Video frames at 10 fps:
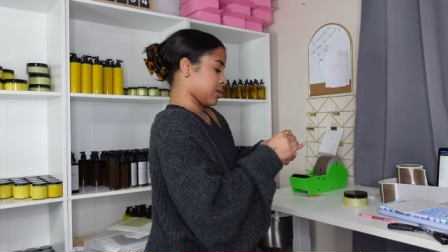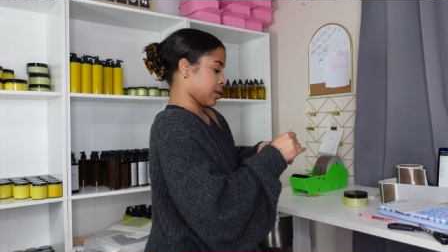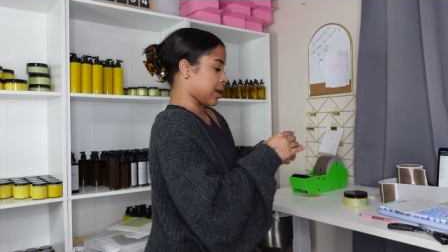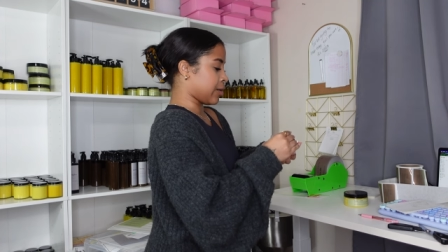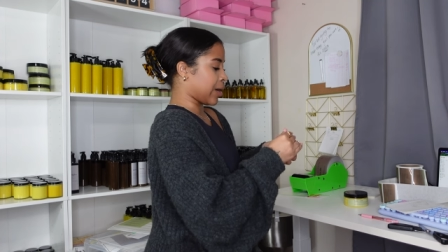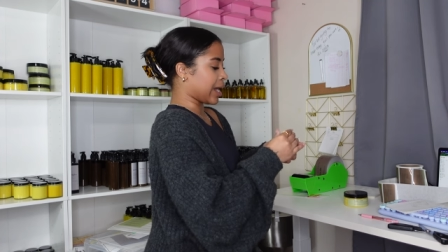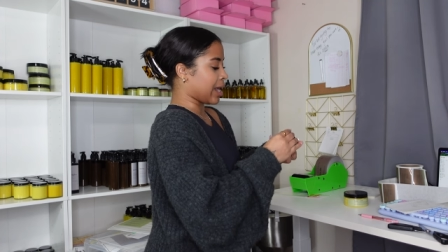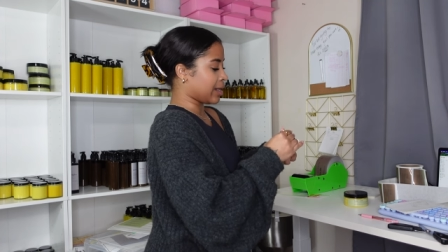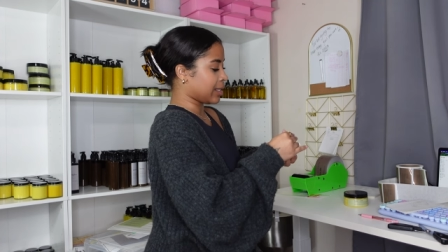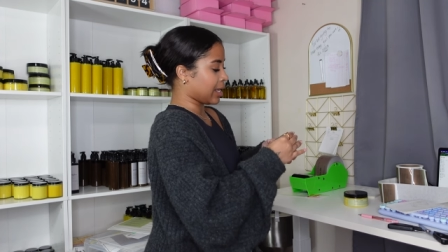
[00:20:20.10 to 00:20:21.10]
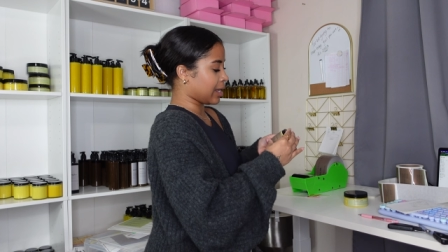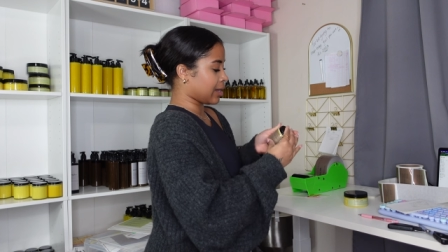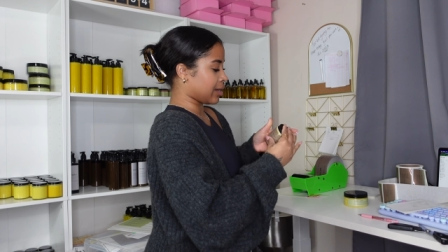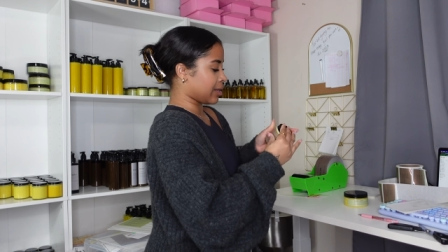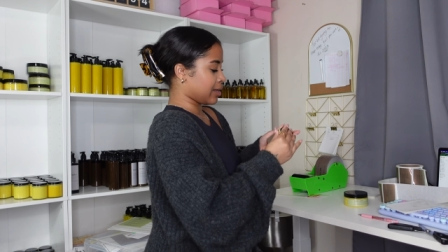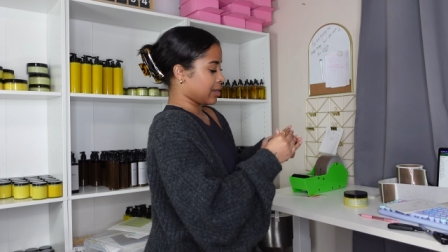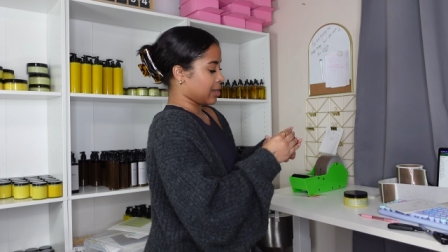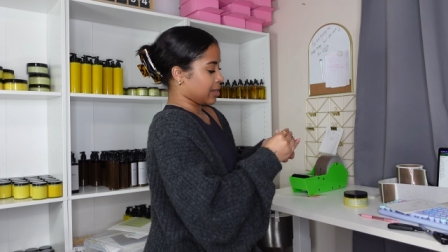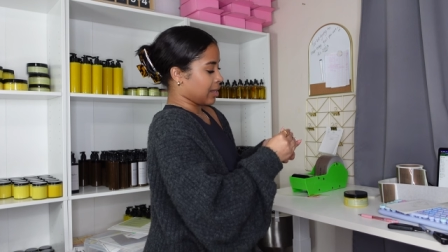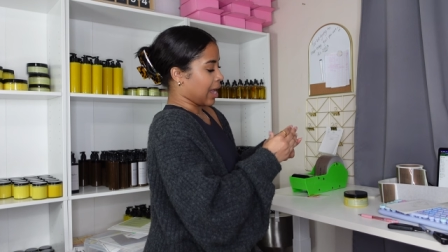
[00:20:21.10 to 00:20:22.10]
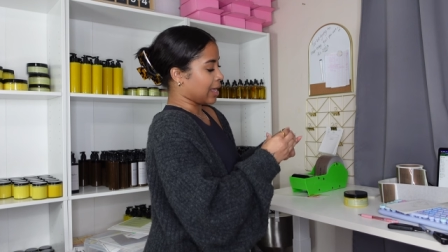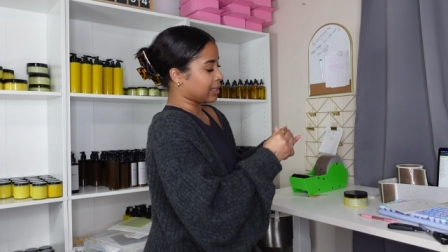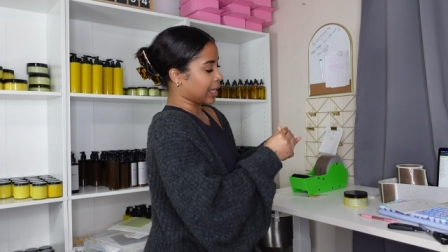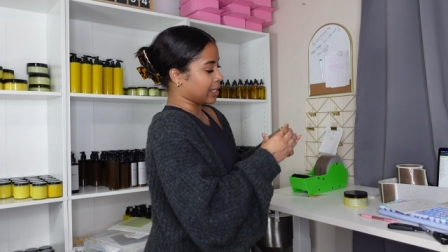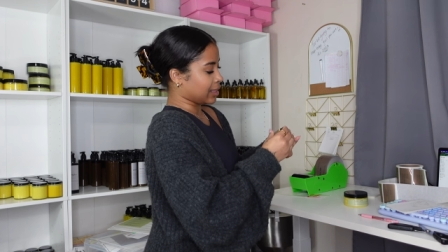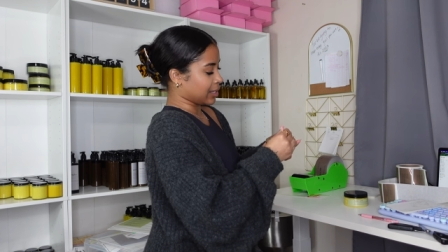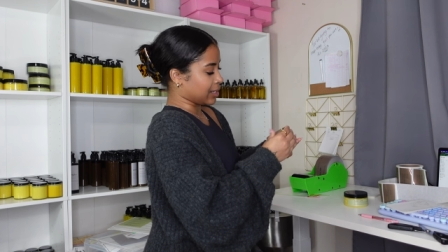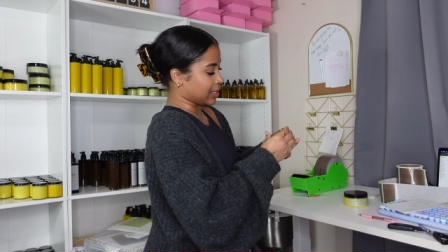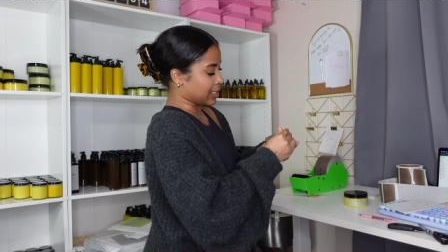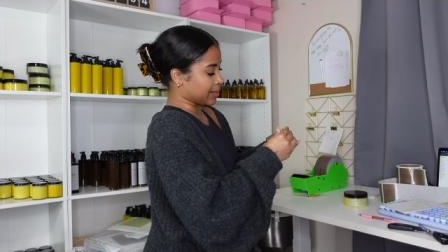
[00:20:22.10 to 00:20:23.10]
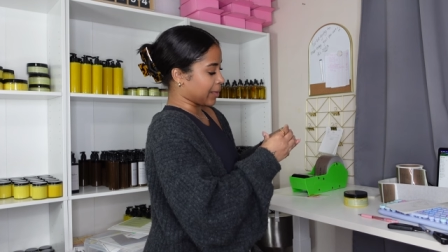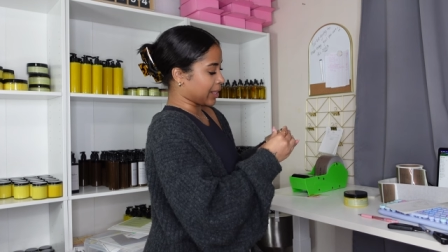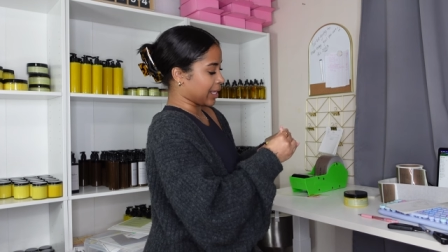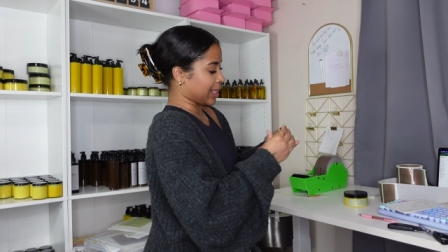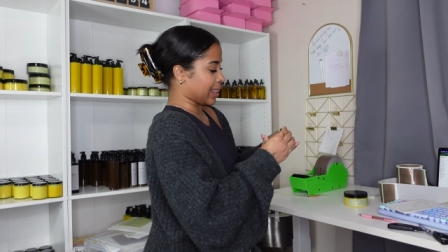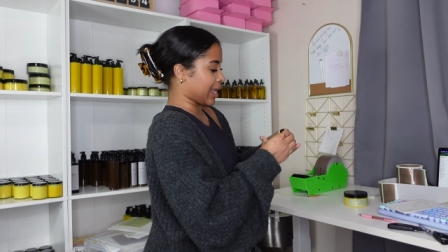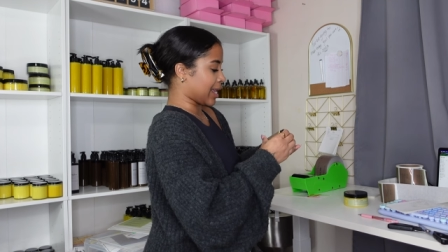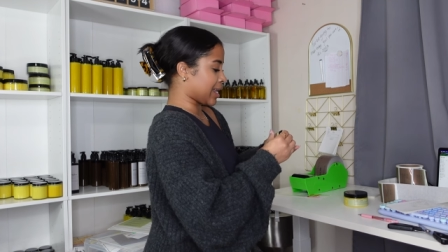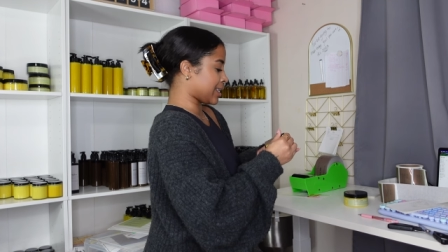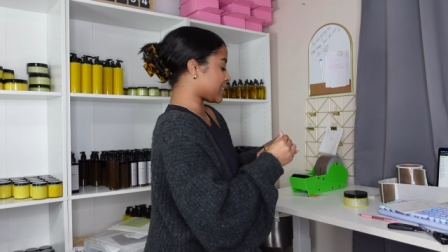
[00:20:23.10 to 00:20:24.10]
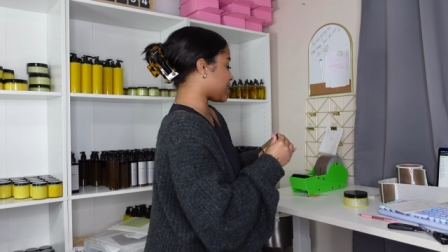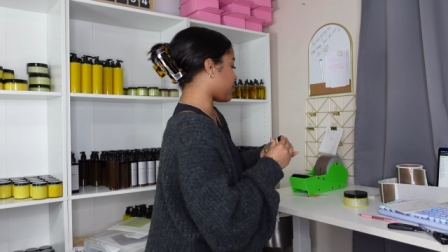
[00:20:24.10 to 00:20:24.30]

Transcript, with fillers: I don't know, I kind of like, I like the good smelling things.